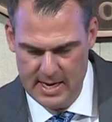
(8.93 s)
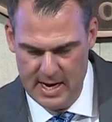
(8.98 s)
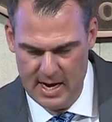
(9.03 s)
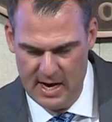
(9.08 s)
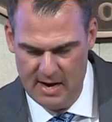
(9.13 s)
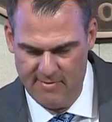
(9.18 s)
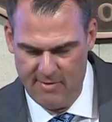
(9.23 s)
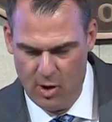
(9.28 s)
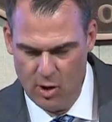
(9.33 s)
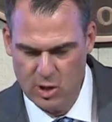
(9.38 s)

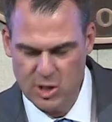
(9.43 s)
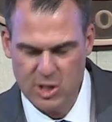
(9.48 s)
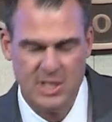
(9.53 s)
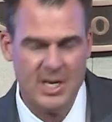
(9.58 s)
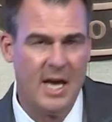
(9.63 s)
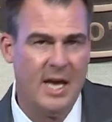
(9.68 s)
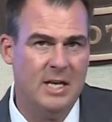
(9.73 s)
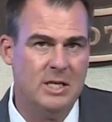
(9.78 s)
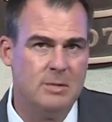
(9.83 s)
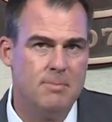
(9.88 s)
of our
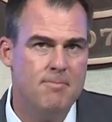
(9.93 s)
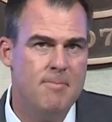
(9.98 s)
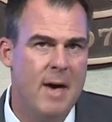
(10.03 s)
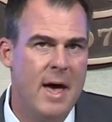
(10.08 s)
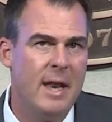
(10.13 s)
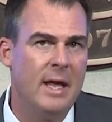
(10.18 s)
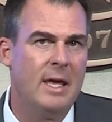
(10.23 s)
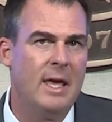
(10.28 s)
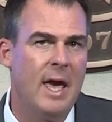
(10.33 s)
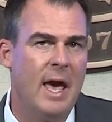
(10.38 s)
state's
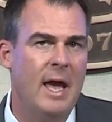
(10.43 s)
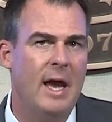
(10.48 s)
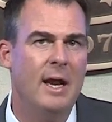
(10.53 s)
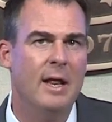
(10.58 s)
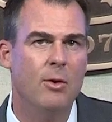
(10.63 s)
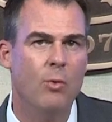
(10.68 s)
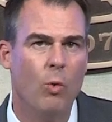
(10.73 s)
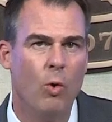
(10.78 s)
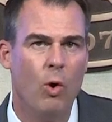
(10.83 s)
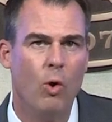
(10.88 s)
Medicaid
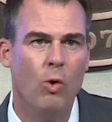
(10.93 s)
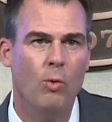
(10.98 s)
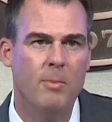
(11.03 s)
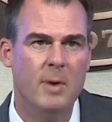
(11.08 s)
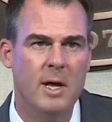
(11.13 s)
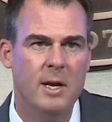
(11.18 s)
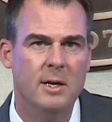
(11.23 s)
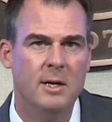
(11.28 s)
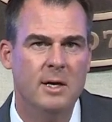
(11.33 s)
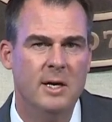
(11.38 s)

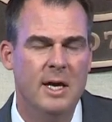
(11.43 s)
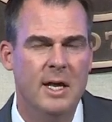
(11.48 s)
enrollment.